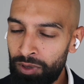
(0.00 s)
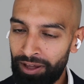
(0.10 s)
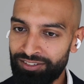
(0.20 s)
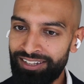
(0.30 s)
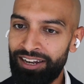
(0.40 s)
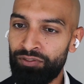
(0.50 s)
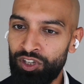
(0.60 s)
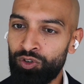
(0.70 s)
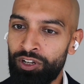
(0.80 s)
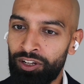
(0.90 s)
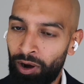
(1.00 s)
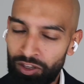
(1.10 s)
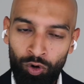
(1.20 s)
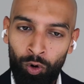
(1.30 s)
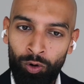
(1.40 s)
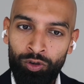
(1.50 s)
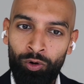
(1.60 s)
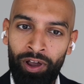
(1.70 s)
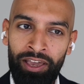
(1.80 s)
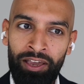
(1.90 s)
about State of the Union, right?
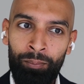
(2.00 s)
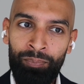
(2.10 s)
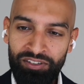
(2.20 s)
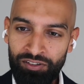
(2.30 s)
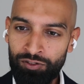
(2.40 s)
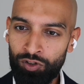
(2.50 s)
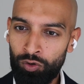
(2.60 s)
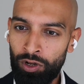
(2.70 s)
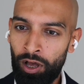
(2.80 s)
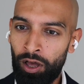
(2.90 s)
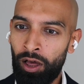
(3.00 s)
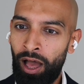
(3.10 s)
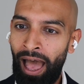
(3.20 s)
You're a business owner